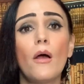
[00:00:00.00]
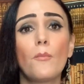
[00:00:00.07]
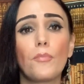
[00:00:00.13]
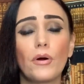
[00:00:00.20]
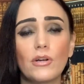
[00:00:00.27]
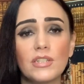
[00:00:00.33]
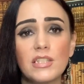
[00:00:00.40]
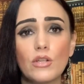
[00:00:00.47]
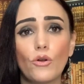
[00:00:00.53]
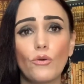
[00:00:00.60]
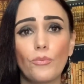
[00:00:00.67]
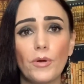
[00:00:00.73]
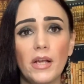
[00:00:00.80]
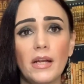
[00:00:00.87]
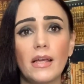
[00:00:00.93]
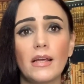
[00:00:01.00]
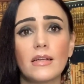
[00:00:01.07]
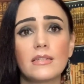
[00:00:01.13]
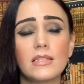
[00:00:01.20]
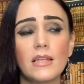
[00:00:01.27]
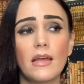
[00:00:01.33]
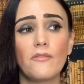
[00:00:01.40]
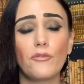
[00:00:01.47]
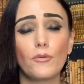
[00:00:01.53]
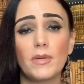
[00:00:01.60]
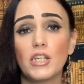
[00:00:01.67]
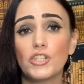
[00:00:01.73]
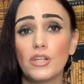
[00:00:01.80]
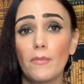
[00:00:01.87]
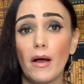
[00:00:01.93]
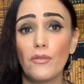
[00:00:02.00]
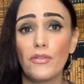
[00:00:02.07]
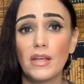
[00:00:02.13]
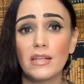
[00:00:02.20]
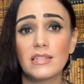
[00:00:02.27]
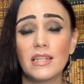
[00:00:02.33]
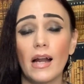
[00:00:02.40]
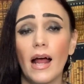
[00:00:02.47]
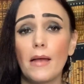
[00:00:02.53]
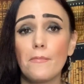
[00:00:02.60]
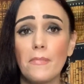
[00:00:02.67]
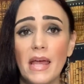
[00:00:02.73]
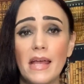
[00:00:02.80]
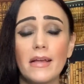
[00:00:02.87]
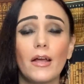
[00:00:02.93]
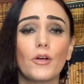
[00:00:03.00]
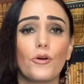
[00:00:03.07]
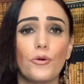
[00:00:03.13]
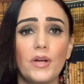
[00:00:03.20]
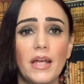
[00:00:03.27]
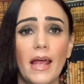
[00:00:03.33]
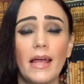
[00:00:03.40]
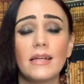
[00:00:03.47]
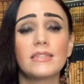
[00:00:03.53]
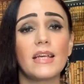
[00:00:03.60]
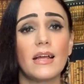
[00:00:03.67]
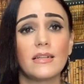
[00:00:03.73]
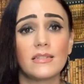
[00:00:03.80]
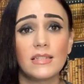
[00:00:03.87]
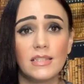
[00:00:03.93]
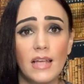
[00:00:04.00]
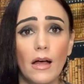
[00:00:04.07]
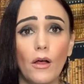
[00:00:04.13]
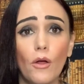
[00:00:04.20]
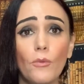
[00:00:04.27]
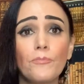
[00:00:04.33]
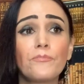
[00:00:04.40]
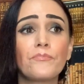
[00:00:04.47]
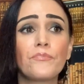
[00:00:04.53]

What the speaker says: personal readings, information about things that I make, create, and sell,